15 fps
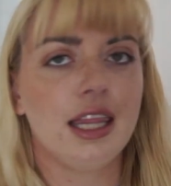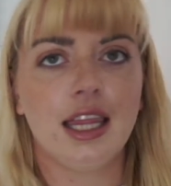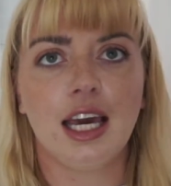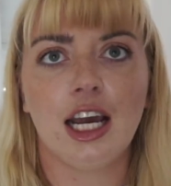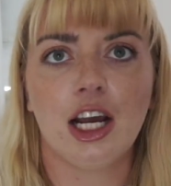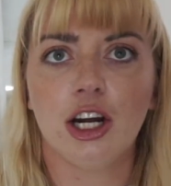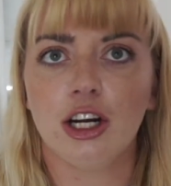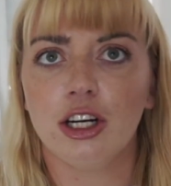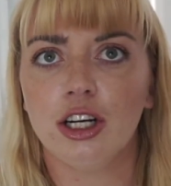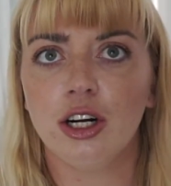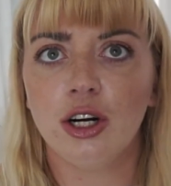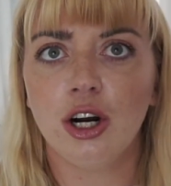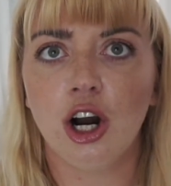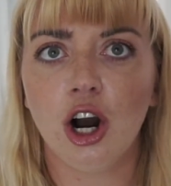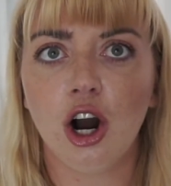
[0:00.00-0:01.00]
their
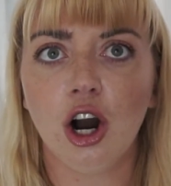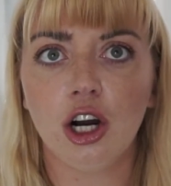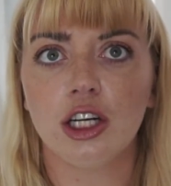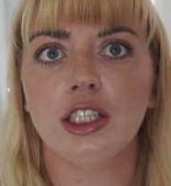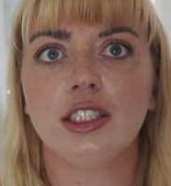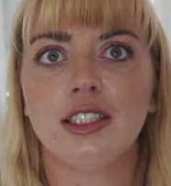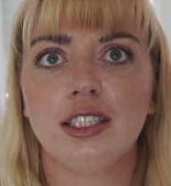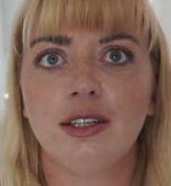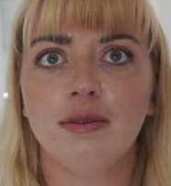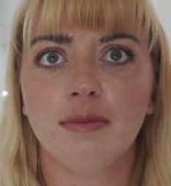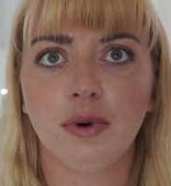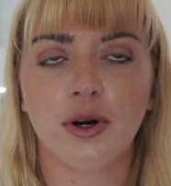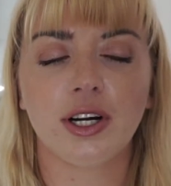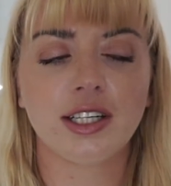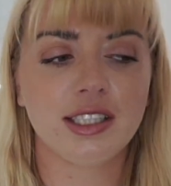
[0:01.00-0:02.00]
art
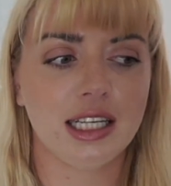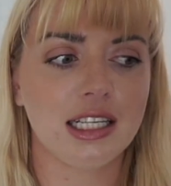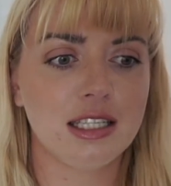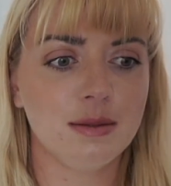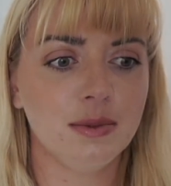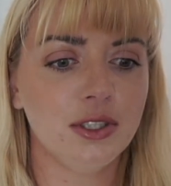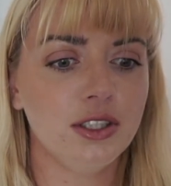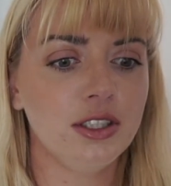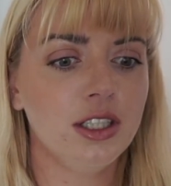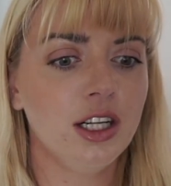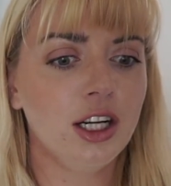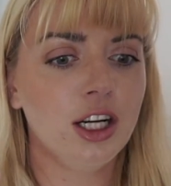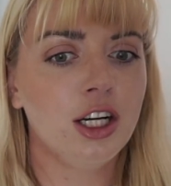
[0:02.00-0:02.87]
more accessible